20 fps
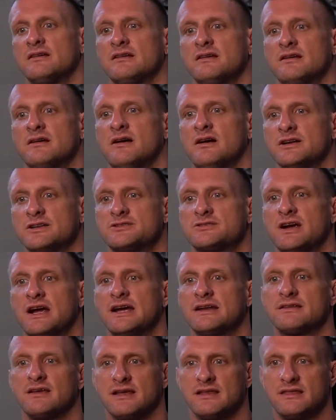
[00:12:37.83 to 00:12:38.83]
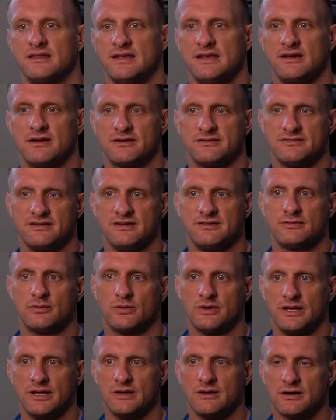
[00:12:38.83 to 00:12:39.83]
contract, like the
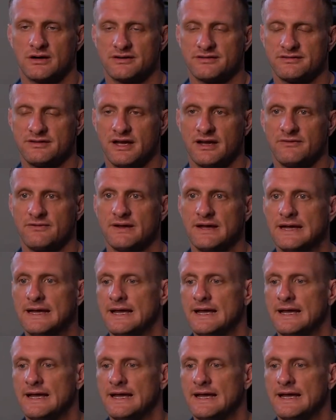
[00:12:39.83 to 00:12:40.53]
ERC-20R stuff.